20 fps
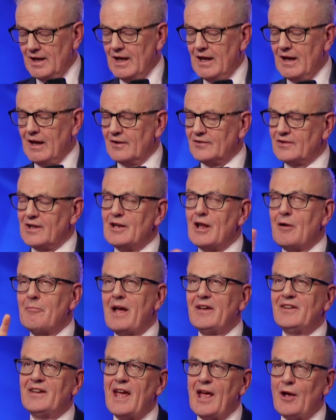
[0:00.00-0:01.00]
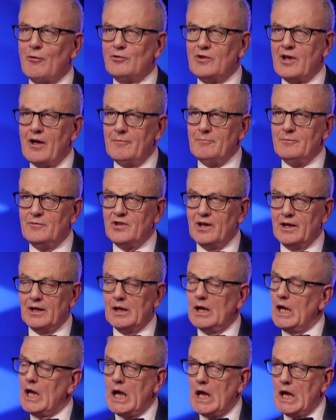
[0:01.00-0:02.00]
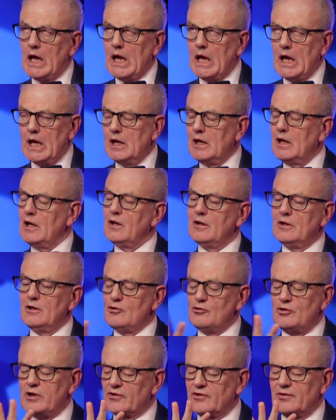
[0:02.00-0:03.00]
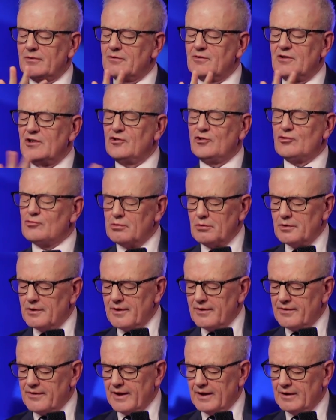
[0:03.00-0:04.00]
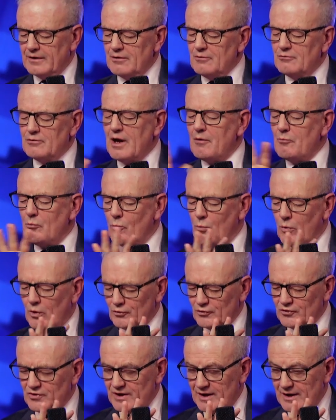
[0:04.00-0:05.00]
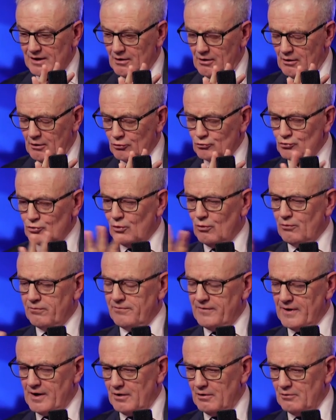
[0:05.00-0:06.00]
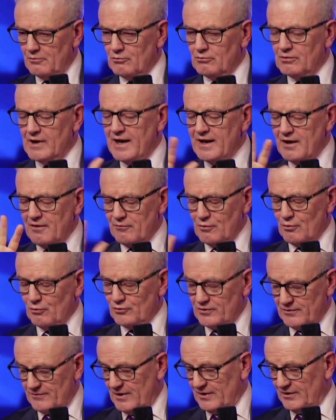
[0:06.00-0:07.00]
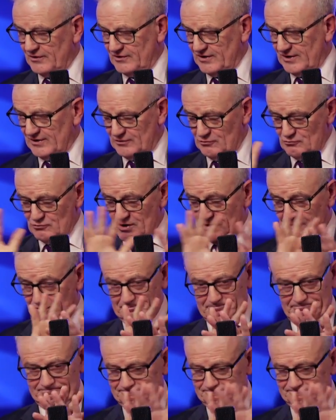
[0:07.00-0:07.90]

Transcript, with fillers: I say, no matter how tempting, yeah. you just destroy the thing. You don't want it on your phone or any of your devices. You just,